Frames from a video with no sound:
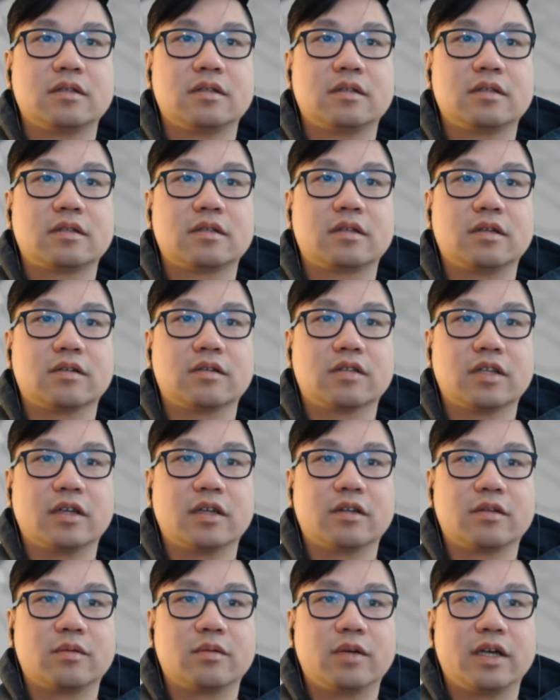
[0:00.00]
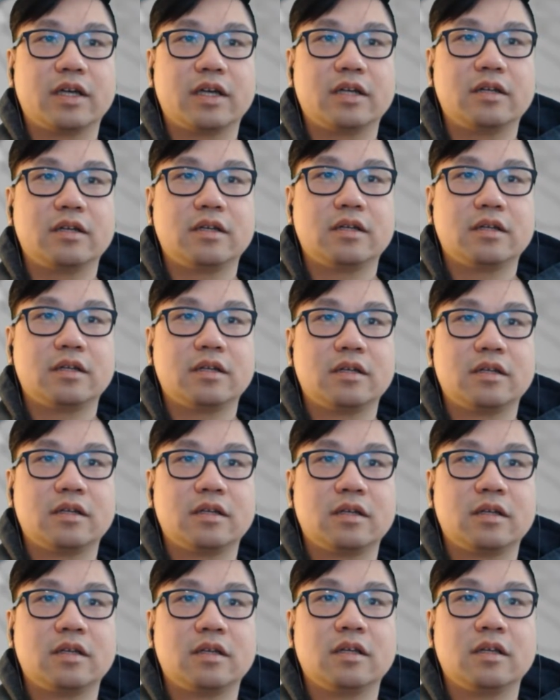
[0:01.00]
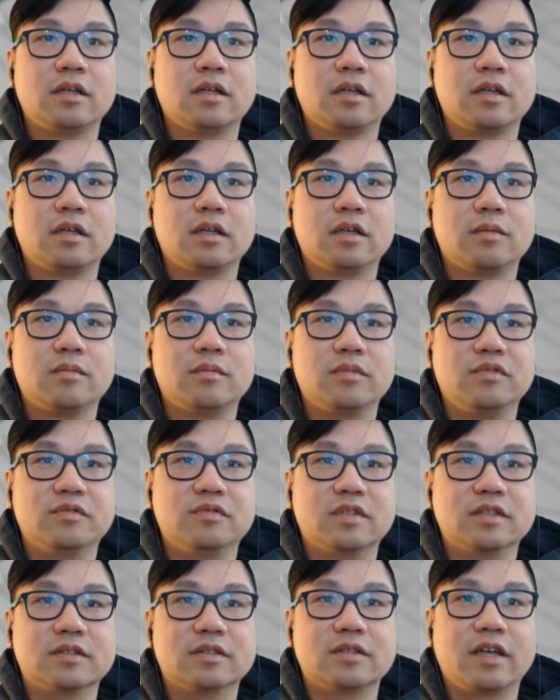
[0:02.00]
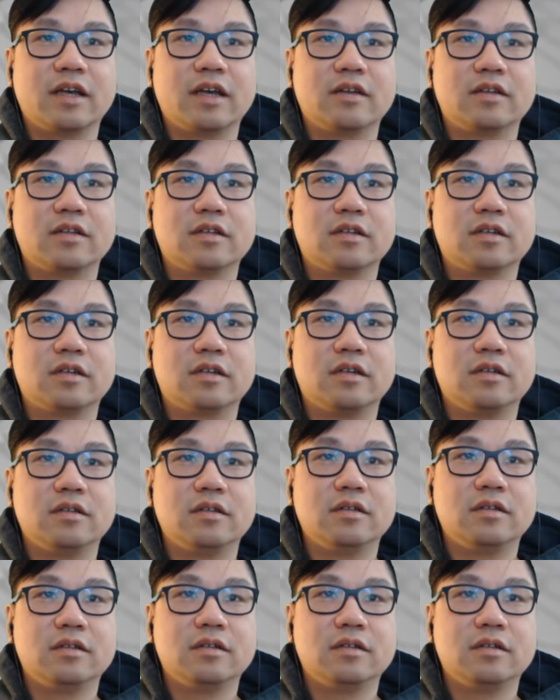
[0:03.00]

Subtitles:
to go the other way. Move this down a little.